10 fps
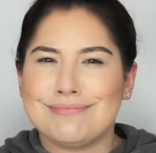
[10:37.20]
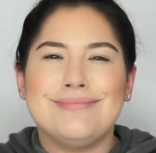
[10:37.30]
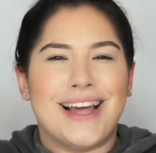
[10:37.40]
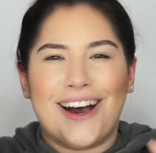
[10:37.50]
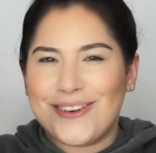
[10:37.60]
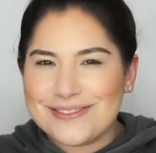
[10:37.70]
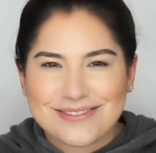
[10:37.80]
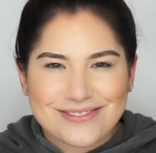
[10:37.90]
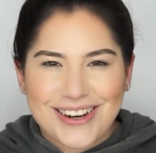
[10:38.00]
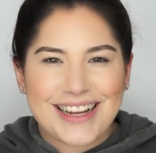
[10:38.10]
no.
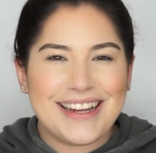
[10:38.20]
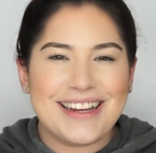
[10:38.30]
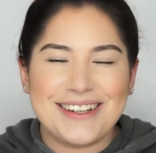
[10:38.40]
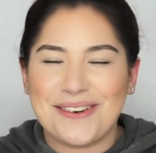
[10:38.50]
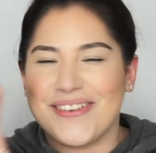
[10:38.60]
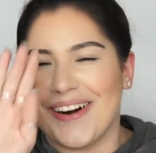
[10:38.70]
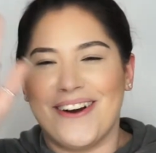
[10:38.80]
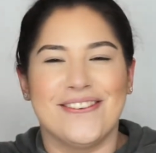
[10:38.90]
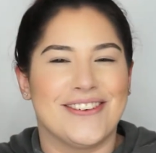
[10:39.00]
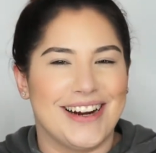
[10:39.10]
We're
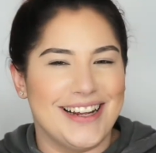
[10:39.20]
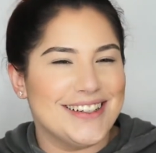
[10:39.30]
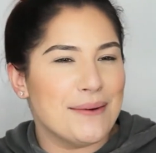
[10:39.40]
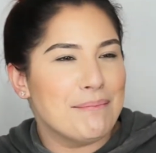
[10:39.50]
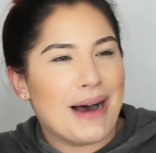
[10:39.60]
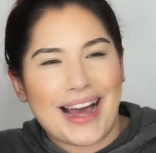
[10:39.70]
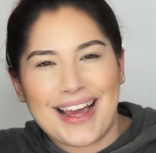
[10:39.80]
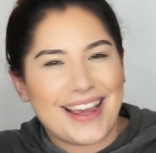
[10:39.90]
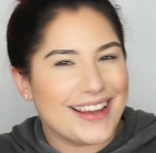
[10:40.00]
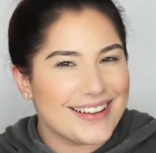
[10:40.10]
over it.
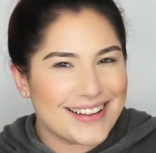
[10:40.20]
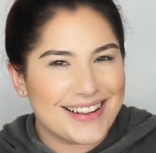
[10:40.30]
Bye.